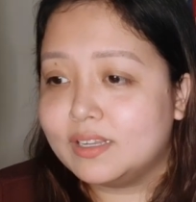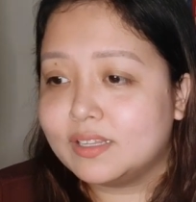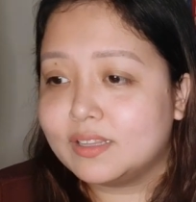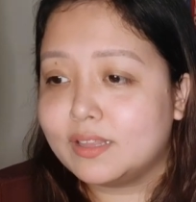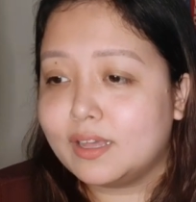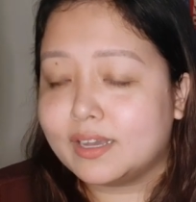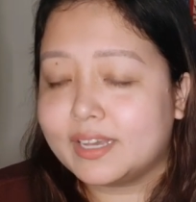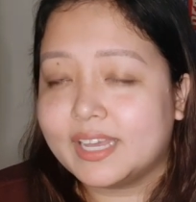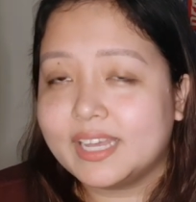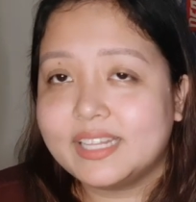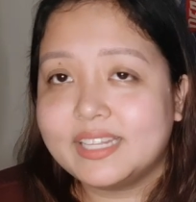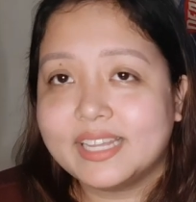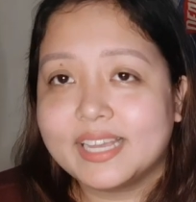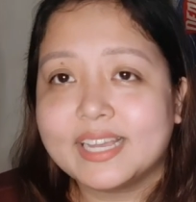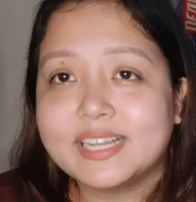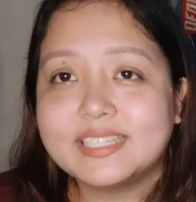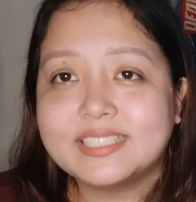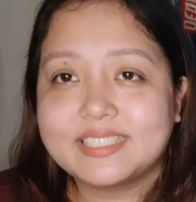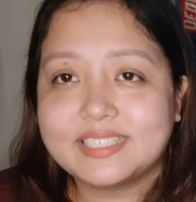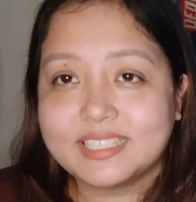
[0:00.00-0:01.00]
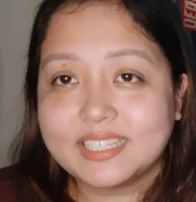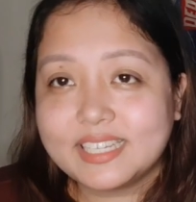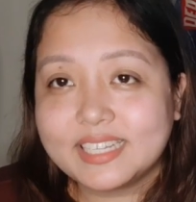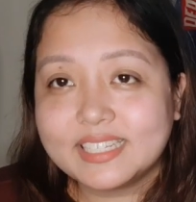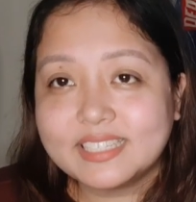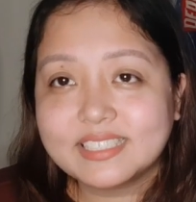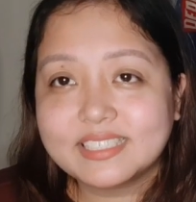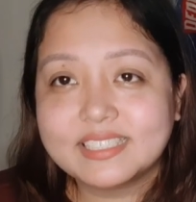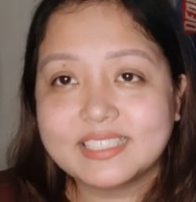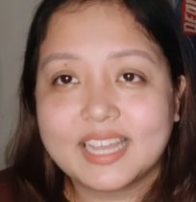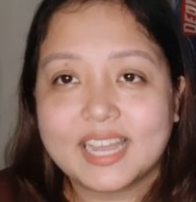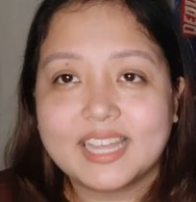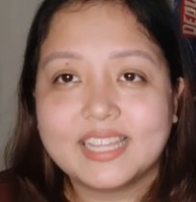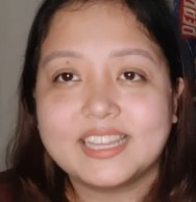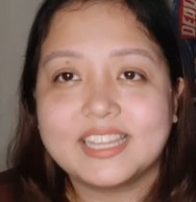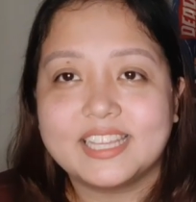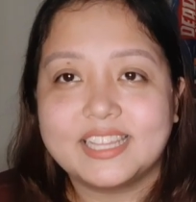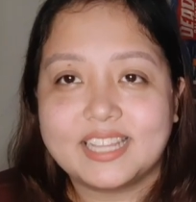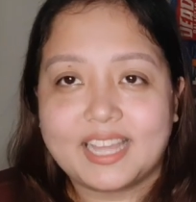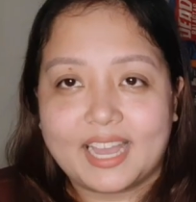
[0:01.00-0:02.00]
the kilig scenes
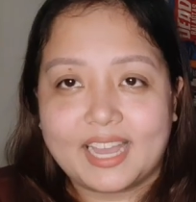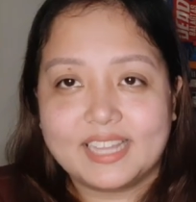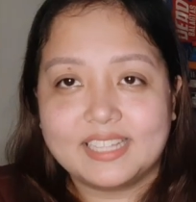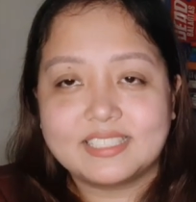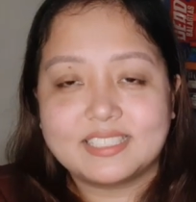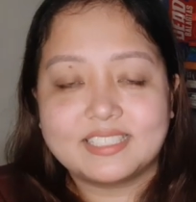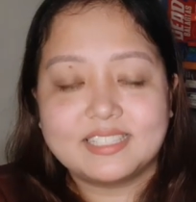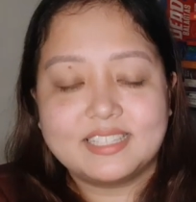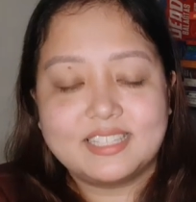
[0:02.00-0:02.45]
and the lines